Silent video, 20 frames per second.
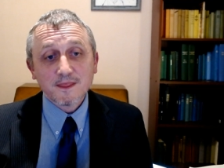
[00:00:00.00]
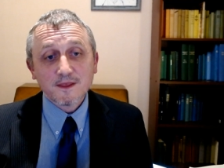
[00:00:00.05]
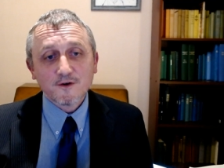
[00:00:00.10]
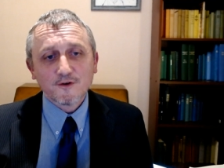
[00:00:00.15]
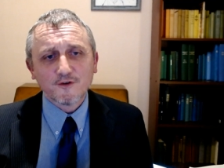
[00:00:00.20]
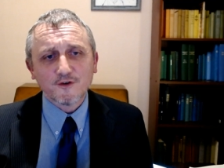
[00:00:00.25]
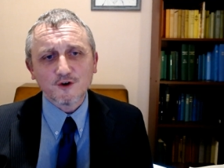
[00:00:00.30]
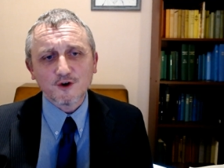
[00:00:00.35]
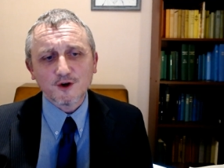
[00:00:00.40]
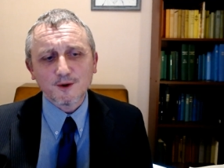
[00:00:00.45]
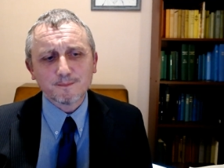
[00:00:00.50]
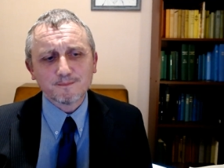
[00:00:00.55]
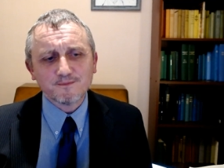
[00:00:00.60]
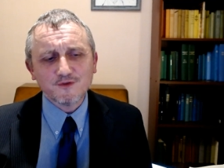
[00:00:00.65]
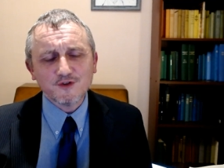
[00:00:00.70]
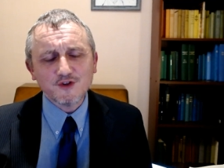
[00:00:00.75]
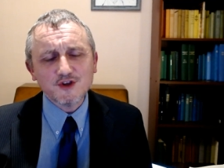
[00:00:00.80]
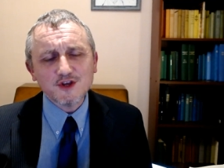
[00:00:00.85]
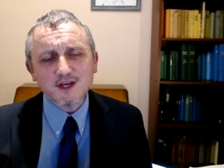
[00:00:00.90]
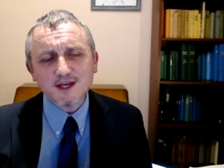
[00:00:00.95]
For a
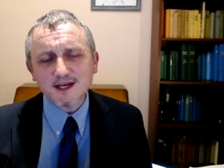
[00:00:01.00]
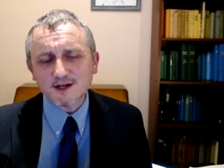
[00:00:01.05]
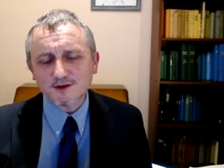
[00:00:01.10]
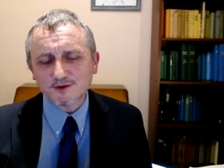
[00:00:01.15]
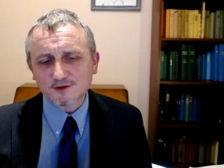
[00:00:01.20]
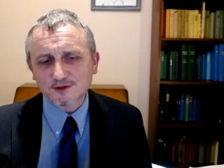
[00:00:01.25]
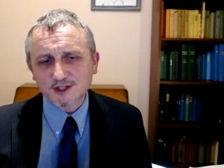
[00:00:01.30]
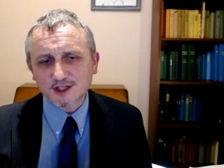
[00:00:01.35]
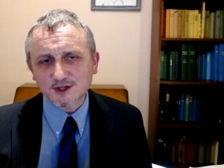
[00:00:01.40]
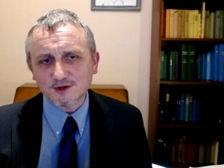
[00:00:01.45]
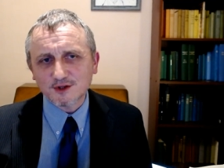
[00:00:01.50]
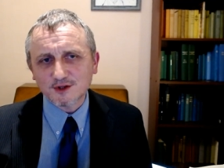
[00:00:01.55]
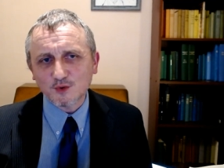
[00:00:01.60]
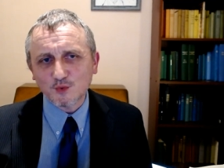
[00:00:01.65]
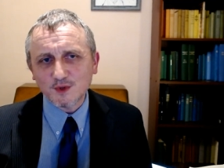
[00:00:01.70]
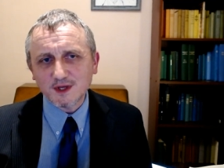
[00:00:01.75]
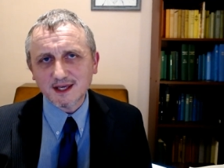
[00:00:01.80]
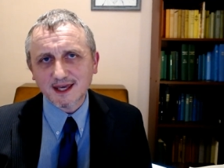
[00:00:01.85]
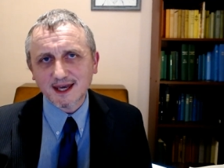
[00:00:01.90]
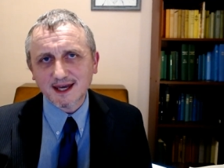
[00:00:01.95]
year or two at the
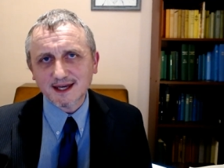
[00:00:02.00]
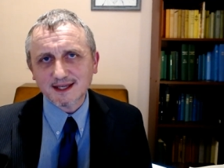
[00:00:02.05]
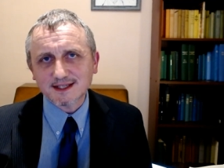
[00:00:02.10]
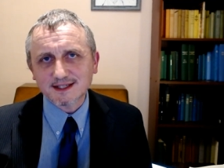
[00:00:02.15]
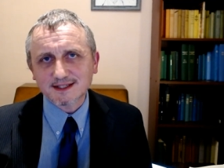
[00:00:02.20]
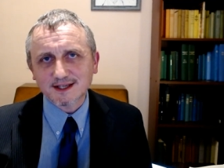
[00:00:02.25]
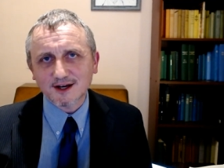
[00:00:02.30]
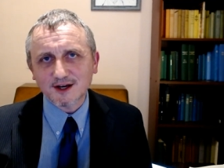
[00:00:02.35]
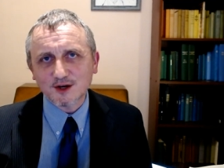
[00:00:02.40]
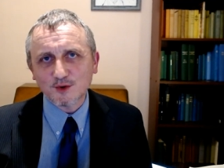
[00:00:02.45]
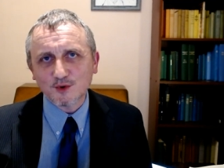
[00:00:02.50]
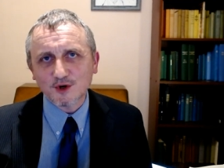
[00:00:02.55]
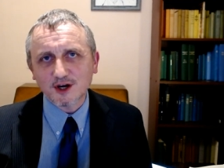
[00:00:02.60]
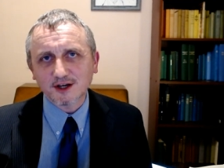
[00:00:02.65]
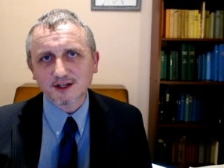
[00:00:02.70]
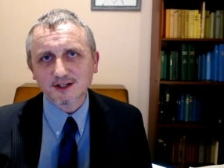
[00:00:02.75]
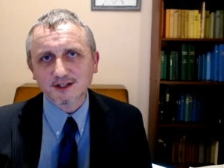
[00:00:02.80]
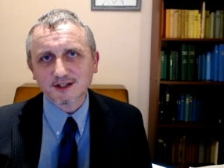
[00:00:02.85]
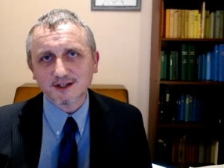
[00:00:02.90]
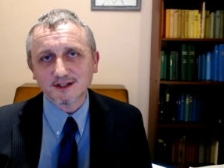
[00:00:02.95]
weekends, I
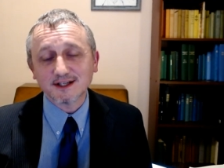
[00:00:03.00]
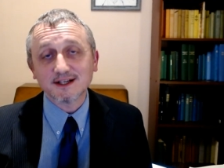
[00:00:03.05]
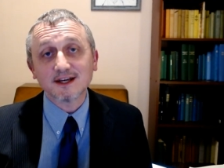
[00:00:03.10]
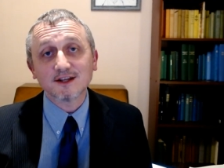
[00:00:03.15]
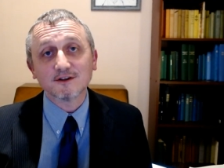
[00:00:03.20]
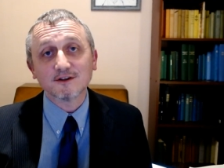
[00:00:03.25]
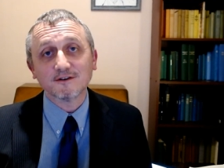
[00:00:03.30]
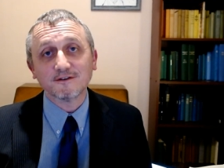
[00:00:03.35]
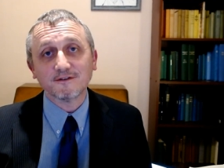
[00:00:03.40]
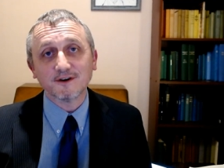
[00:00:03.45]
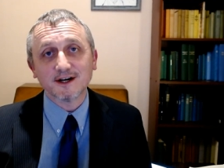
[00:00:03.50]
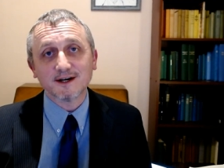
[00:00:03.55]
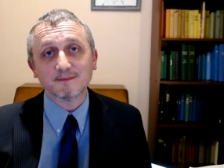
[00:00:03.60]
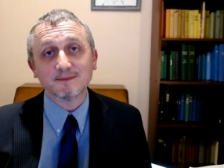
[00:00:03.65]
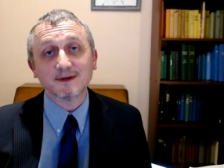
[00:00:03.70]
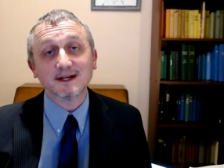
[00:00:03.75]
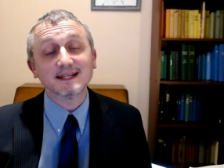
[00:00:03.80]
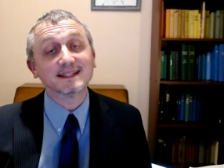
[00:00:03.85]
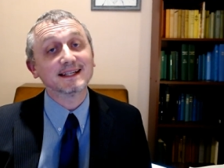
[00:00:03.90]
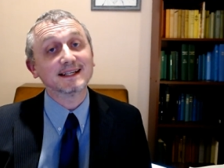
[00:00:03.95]
worked on another farm.
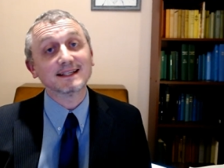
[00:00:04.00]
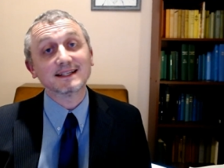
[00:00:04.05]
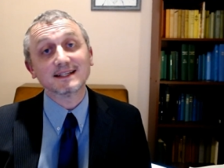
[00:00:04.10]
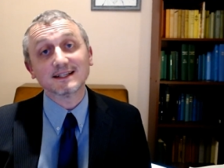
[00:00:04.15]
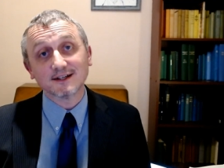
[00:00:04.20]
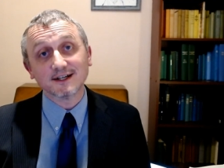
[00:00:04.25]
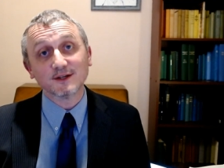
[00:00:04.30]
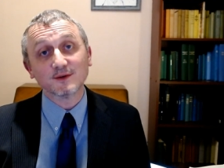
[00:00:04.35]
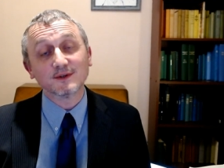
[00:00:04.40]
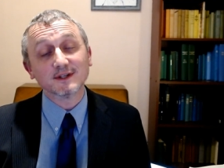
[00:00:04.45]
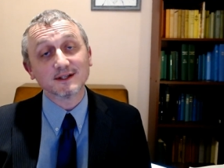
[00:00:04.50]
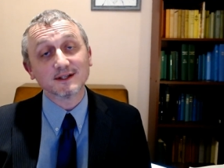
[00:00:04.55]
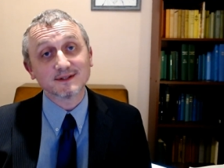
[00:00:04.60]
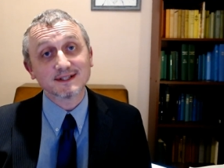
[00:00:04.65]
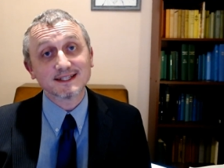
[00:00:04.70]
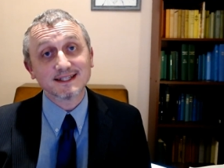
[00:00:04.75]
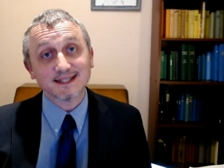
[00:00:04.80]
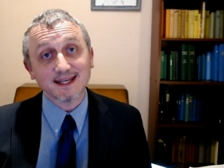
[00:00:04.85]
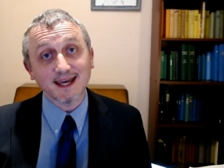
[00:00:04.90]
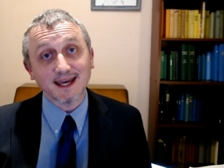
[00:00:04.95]
My dad died when I
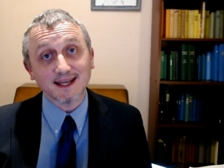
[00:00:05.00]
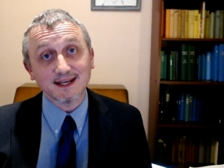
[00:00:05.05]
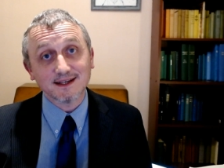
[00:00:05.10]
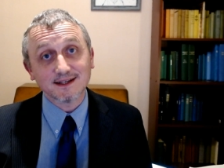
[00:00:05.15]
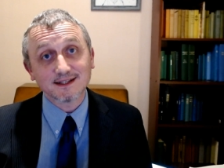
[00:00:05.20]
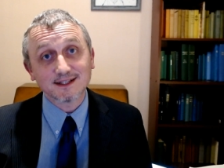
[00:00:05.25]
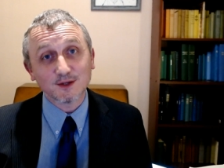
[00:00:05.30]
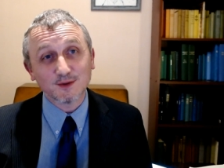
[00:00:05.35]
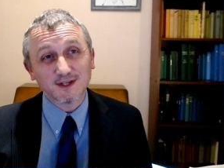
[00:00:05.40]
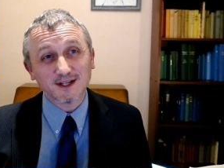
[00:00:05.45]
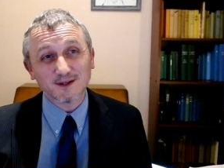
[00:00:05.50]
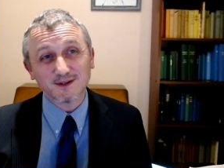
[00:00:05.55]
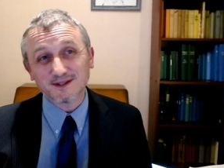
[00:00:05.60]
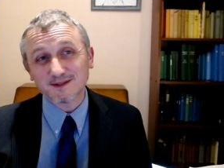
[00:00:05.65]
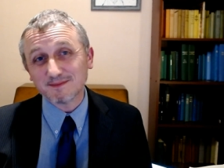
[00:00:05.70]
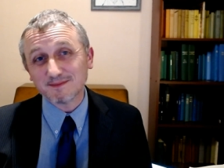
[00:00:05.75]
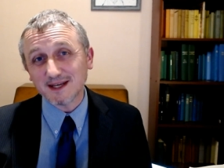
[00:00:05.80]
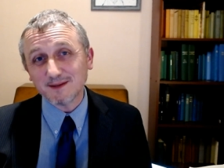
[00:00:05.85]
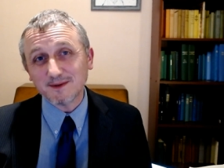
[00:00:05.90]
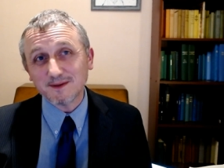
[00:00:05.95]
was 10, so when I was
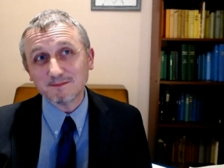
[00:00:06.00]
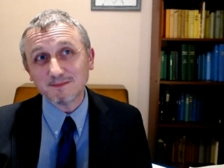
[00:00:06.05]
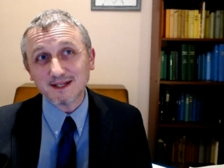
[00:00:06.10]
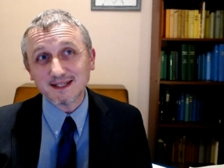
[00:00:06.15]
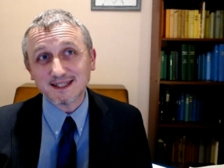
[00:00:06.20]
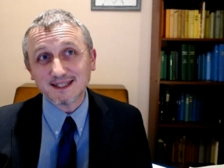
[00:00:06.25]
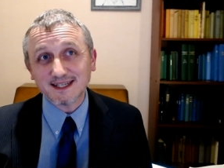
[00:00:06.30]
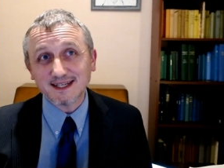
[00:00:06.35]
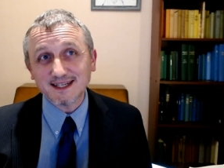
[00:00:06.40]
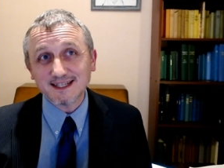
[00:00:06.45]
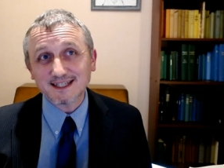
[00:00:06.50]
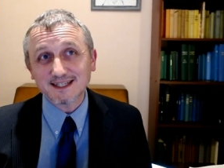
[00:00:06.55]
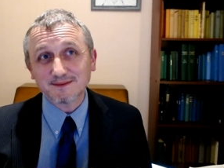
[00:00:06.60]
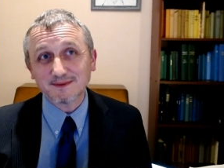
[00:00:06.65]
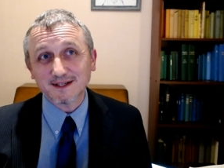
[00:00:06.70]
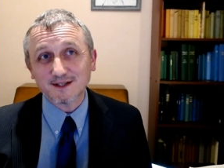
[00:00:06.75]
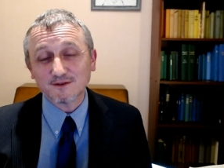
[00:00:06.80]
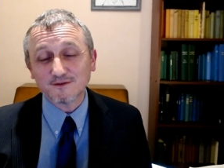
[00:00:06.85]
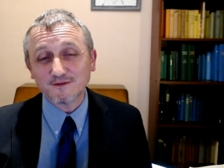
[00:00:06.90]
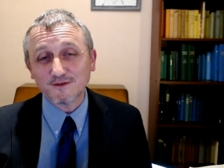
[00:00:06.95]
maybe mid-teens,
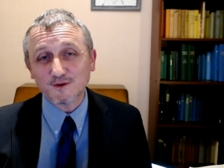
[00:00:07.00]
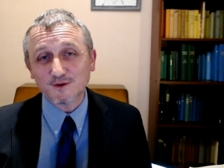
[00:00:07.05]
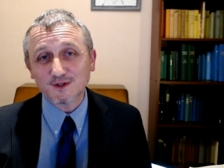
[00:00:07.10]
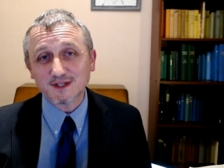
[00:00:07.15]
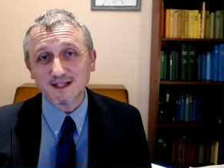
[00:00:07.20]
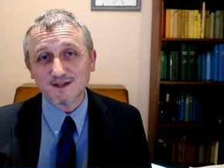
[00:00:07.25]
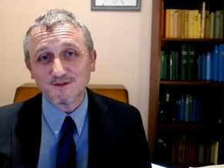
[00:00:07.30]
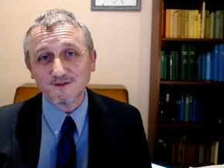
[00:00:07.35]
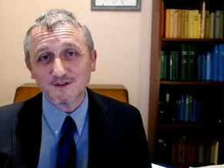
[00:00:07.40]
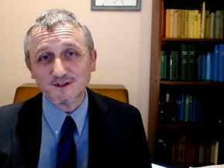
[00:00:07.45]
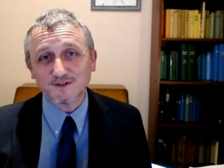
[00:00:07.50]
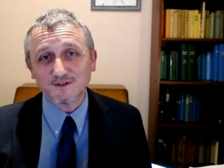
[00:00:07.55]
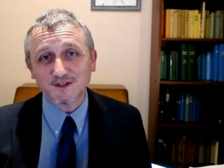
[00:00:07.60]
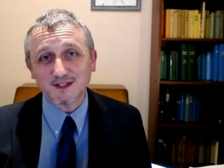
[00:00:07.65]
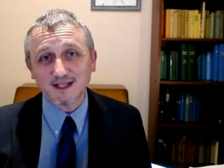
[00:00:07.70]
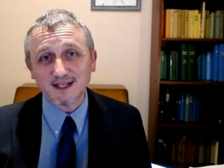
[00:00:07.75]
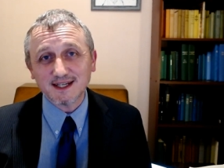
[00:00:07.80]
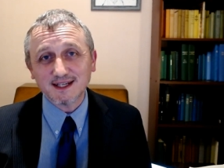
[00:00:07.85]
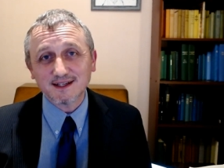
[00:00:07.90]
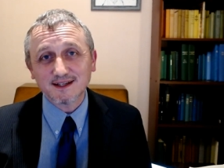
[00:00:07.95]
about 14,
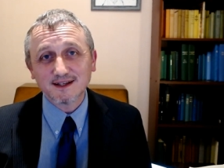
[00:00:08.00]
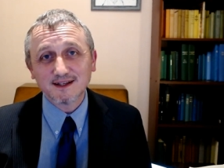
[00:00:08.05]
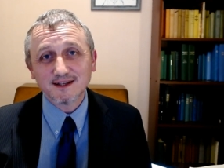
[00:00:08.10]
15,